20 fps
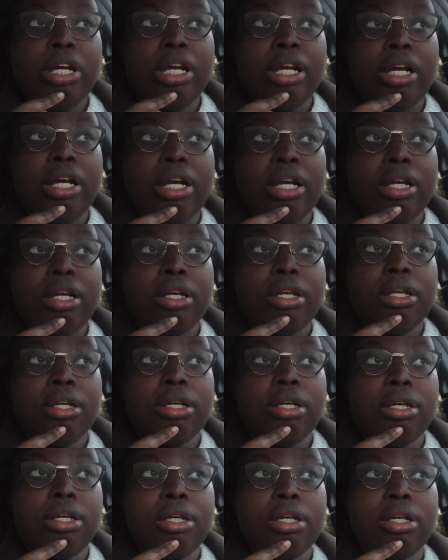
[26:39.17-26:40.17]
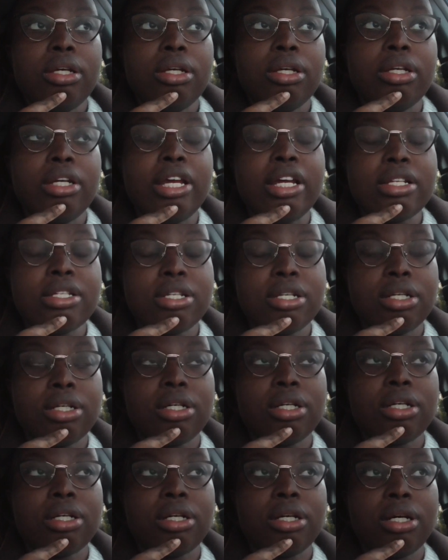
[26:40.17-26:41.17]
and that
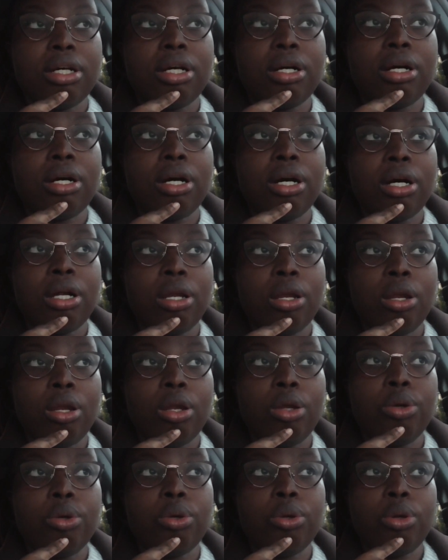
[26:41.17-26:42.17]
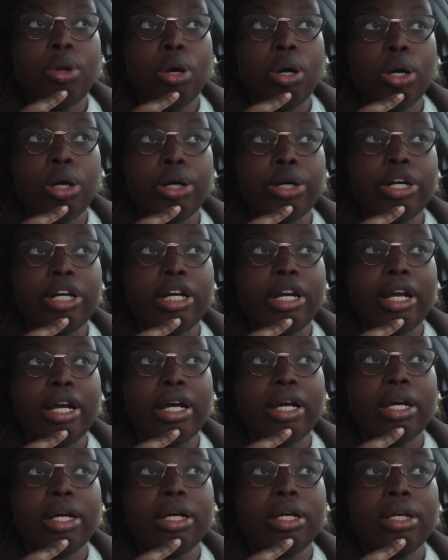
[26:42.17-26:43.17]
took a little longer than
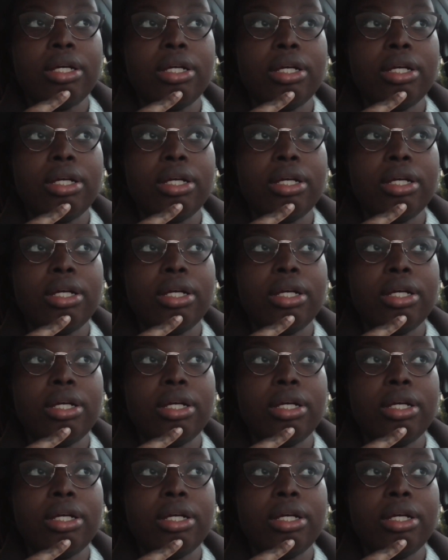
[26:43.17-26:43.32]
i